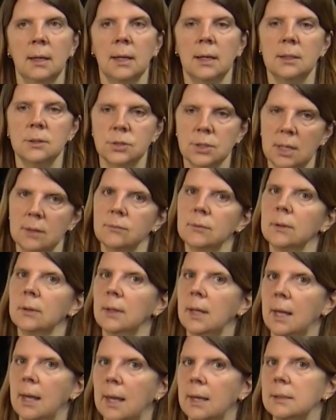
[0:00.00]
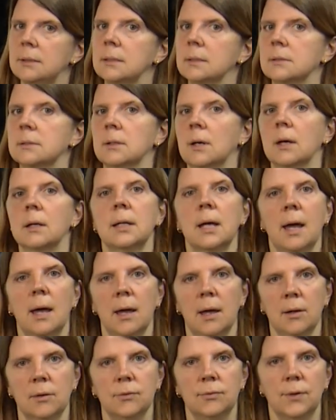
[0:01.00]
In general, A does not
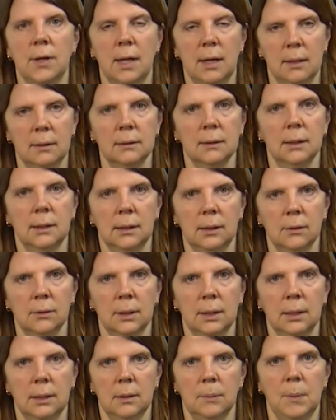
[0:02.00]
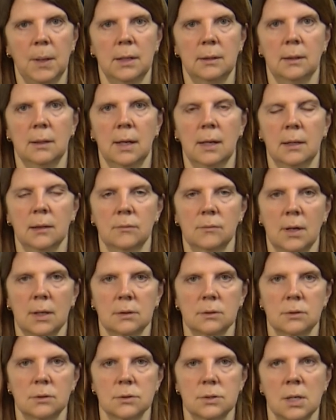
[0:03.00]
have n linearly independent
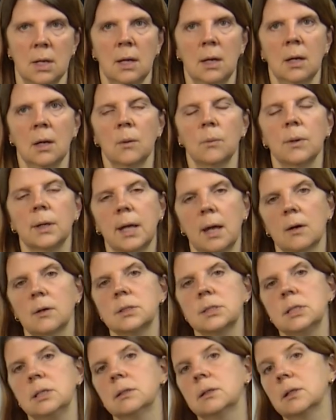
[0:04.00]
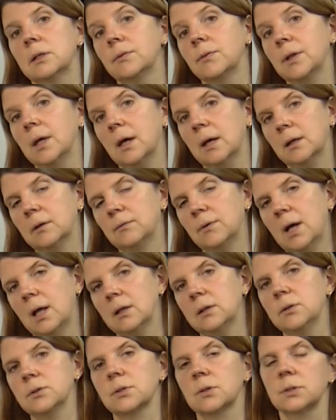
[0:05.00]
eigenvectors. We're guaranteed that if the
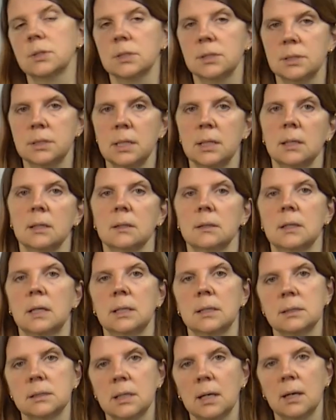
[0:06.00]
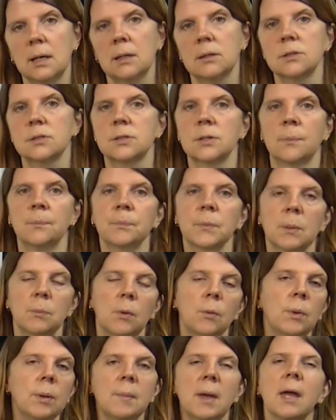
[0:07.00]
eigenvalues are distinct, then it does,
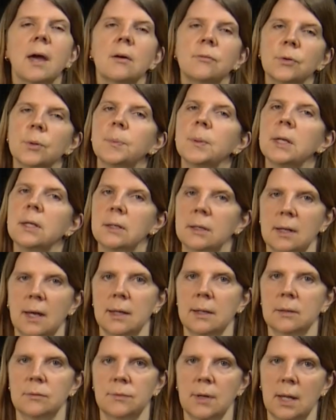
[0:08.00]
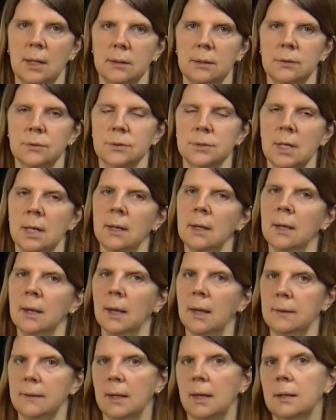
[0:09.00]
but we may have repeated eigenvalues.
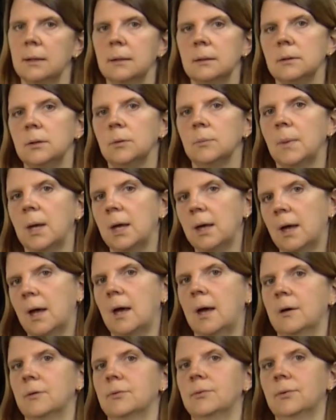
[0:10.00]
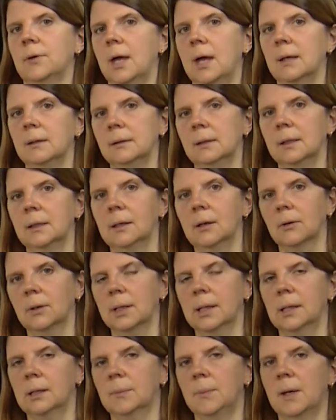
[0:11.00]
And then you may have n
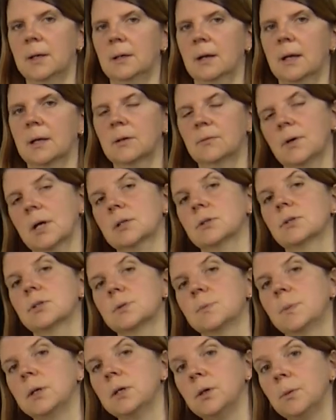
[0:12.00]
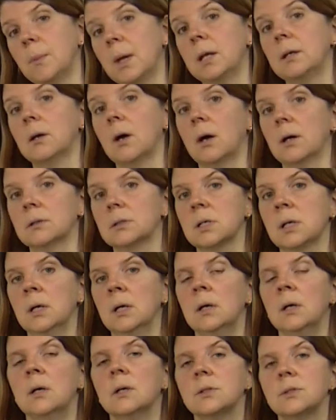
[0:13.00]
linearly independent eigenvectors, but you may not.
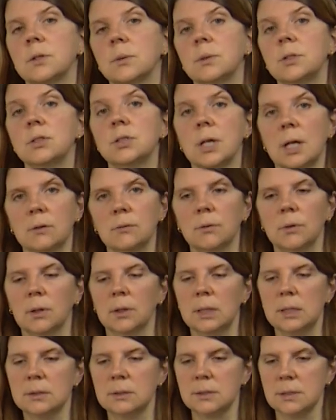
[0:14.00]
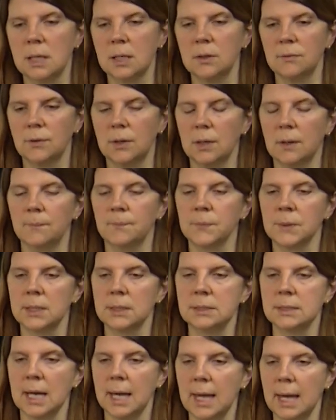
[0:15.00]
So in general, instead of a
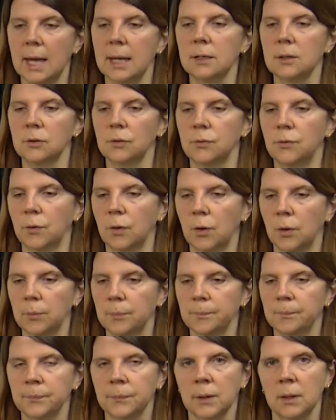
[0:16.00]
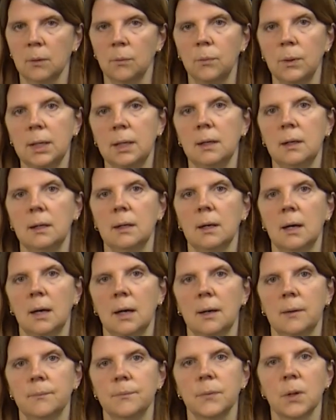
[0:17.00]
diagonal form, we,
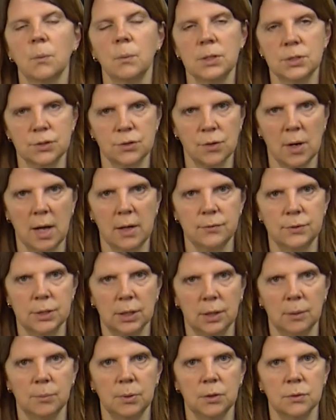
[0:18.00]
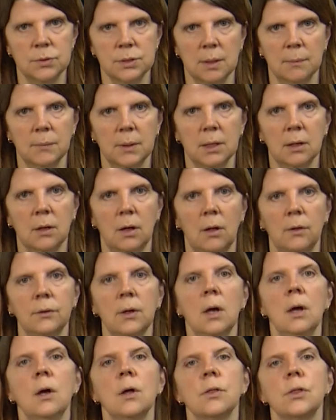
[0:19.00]
um, we strive to compute something called
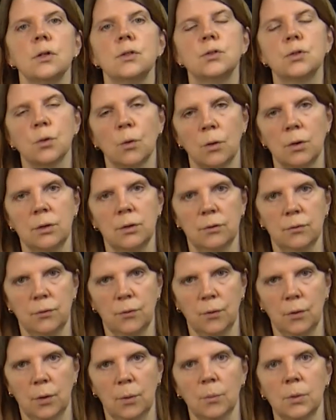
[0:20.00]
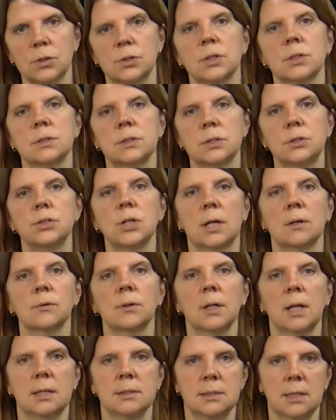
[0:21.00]
the Jordan form, which is the
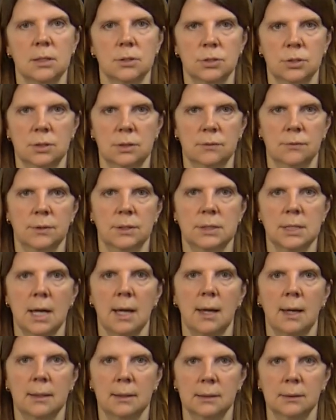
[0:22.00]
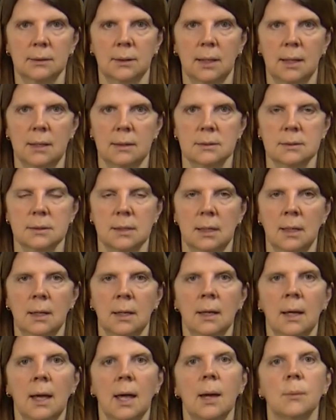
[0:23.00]
generalization of the diagonal case.
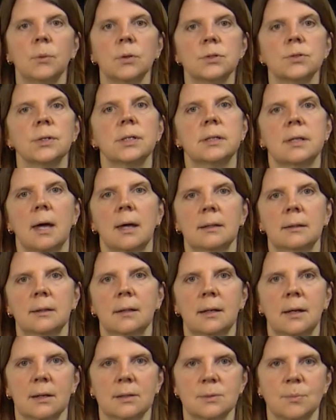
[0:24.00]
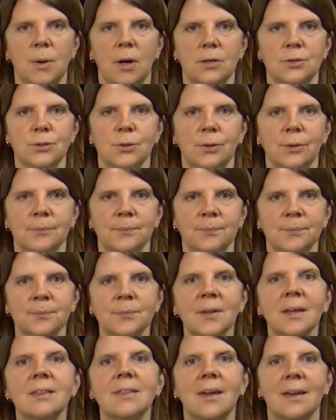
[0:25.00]
And we'll treat that in the next module.
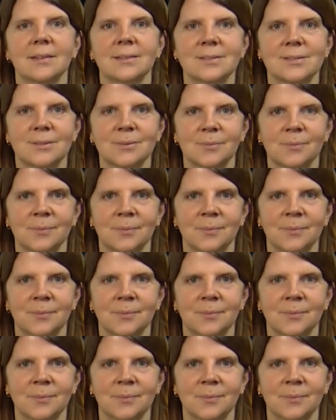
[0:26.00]
Thanks.